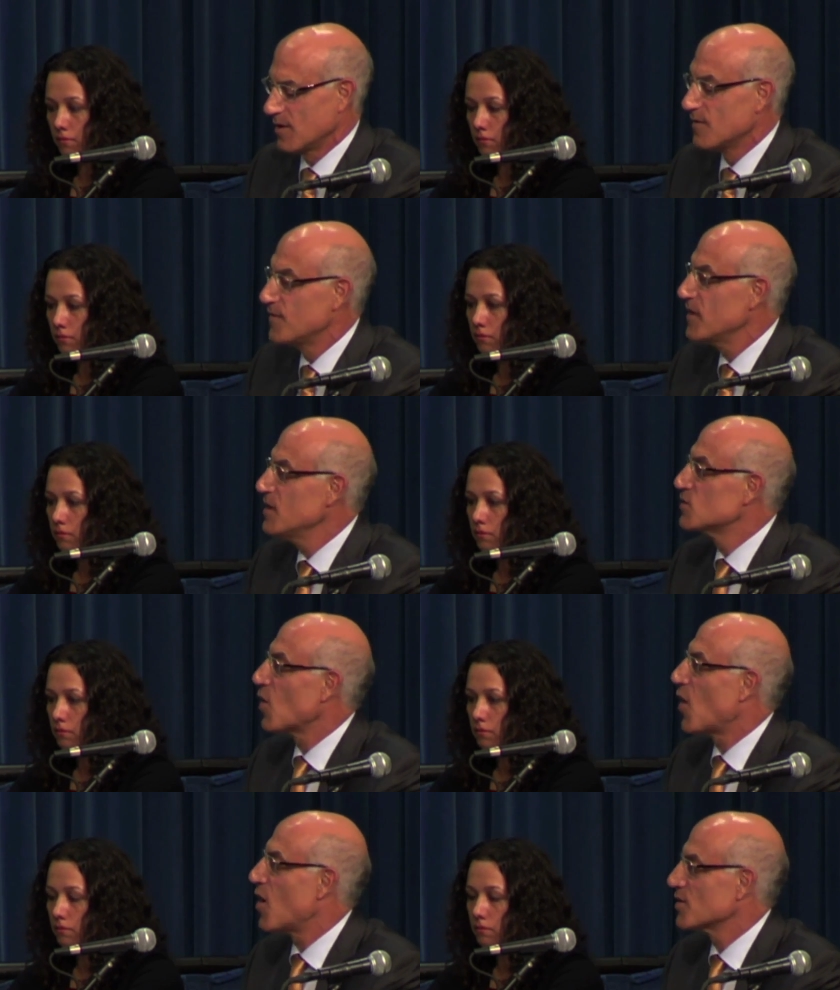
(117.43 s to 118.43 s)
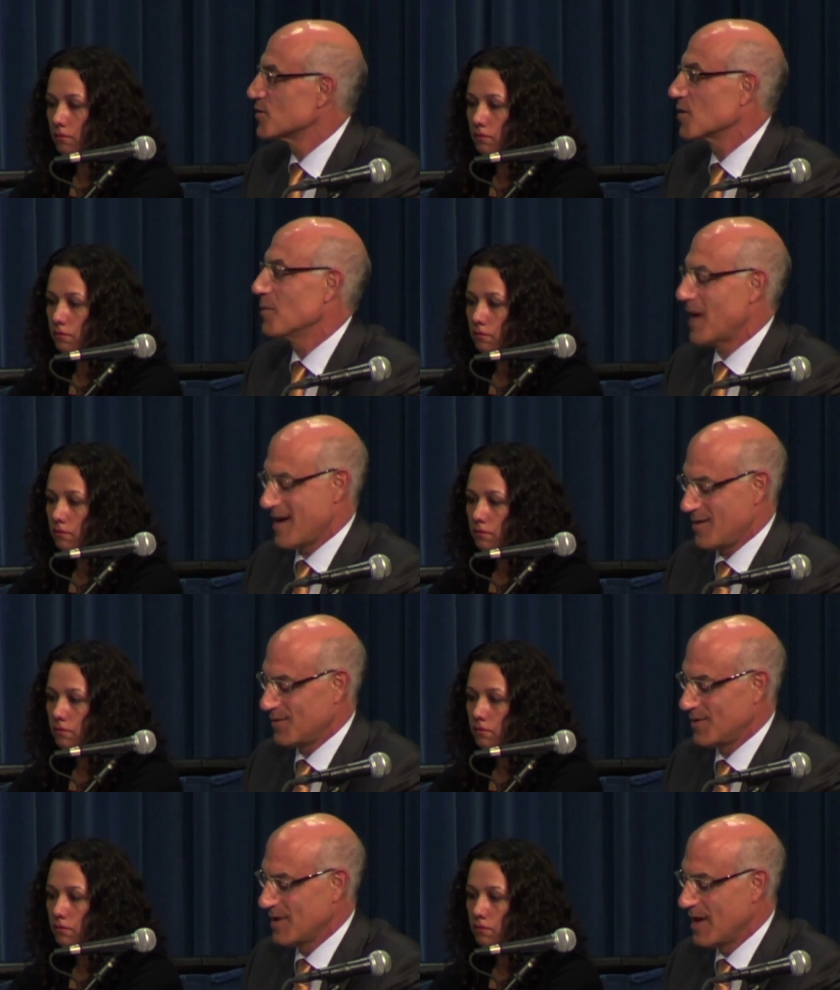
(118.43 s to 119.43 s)
Speaker 1: Fees also
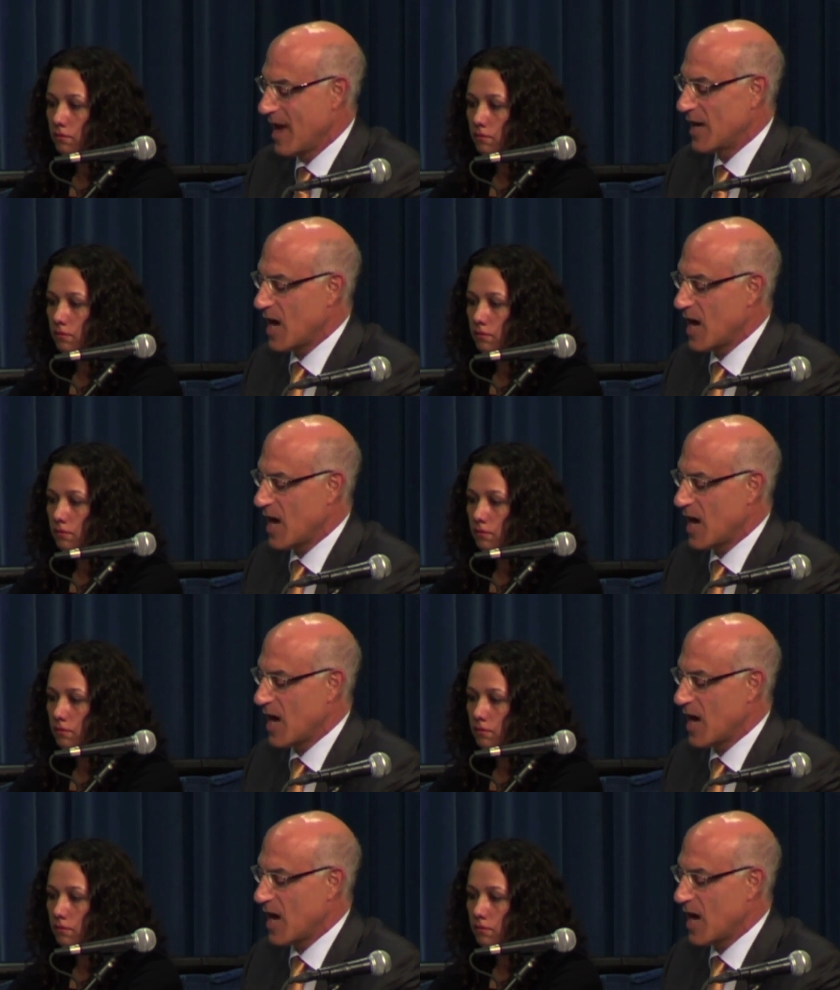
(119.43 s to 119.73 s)
compound and